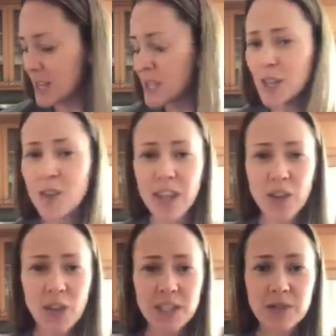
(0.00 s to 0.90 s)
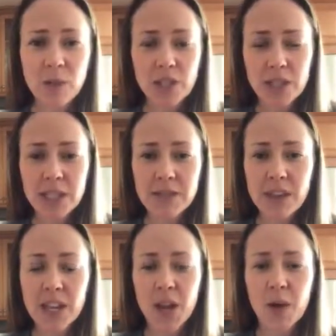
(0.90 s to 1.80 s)
So thank you guys for watching this
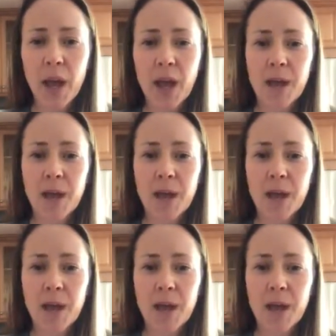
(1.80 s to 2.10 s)
video.